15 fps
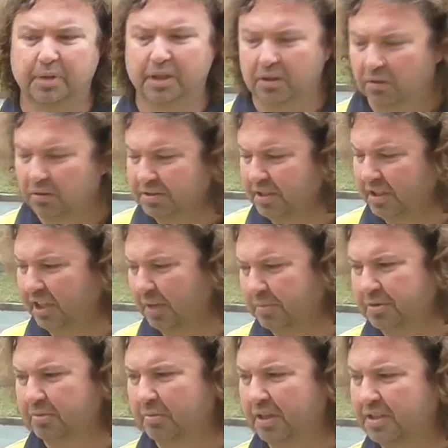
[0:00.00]
But it also
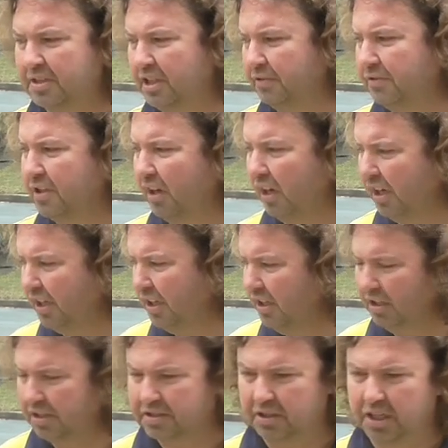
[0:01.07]
keeps all my stuff tidy,
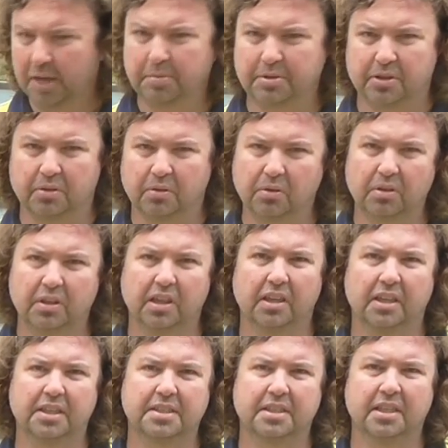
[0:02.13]
it keeps it
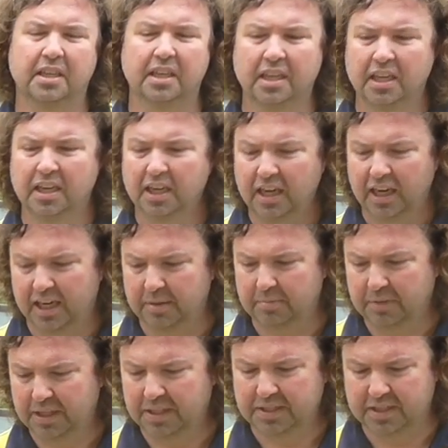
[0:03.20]
organized, and it
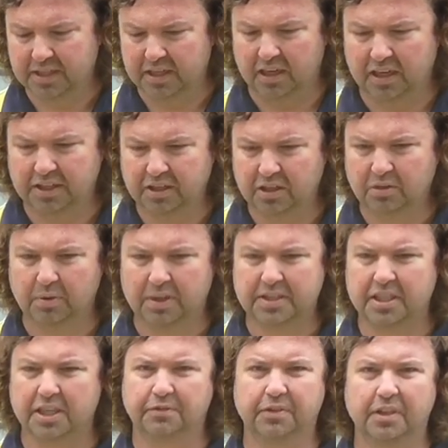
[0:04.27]
means that I know where
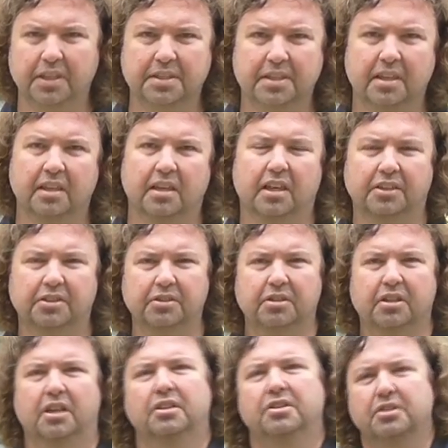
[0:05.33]
stuff is. I do
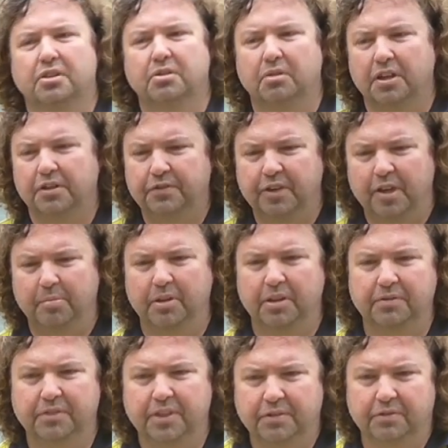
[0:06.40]
go to quite a fair
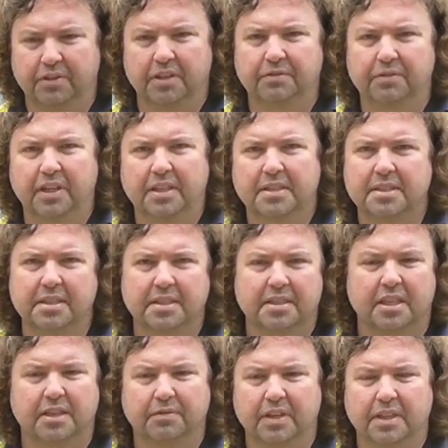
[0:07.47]
bit of different events and
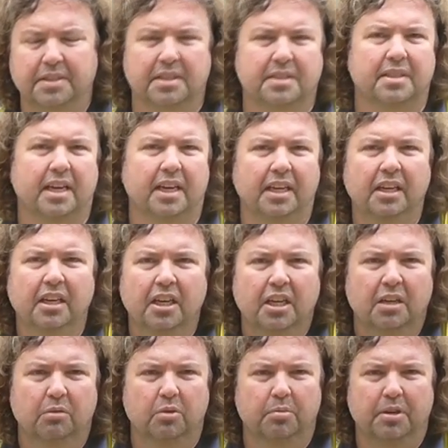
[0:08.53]
stuff, and as I say,
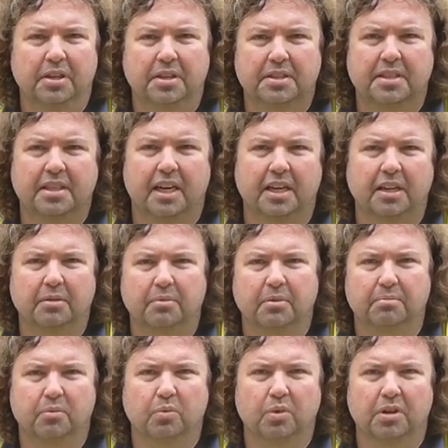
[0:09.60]
we'll be starting
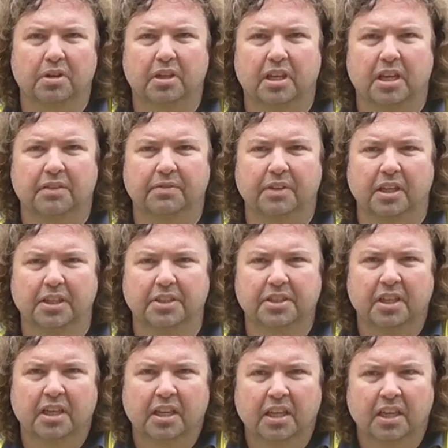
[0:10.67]
work on our
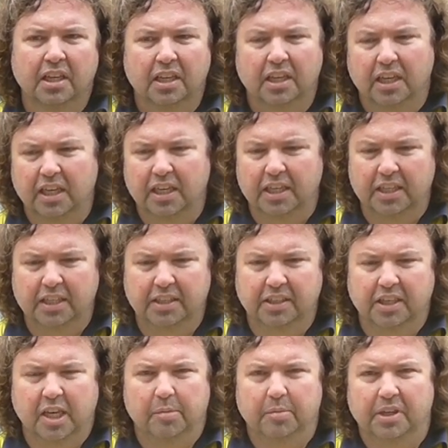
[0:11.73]
village in
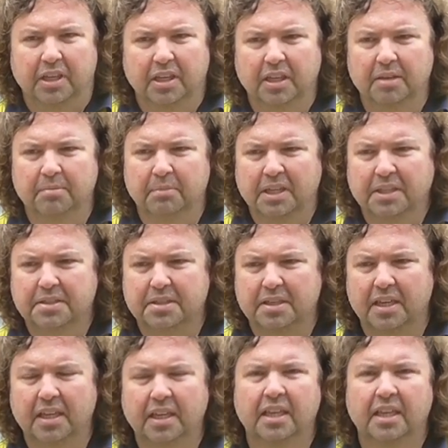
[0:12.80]
the coming months.